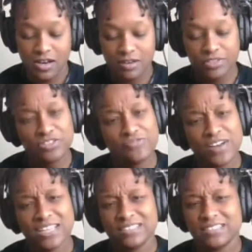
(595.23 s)
Do you
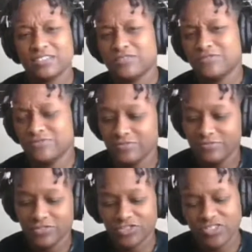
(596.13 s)
find yourself
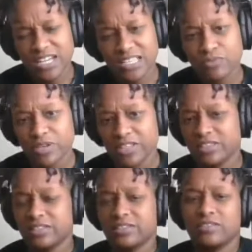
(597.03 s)
struggling with
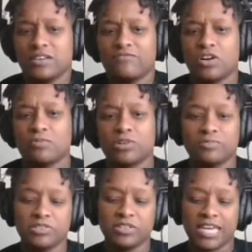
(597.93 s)
verbal
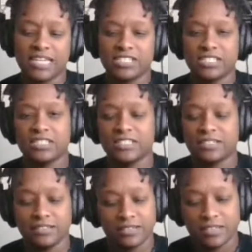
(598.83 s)

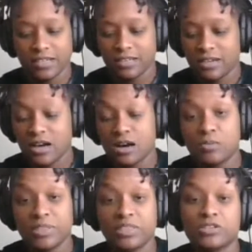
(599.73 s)
communication,
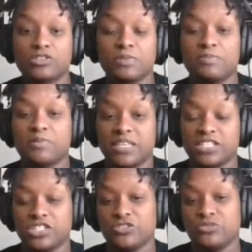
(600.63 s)
with those people
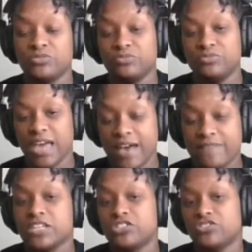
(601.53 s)
that you have
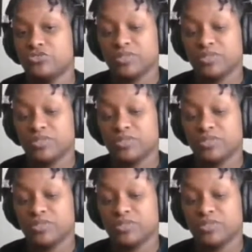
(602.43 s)
issues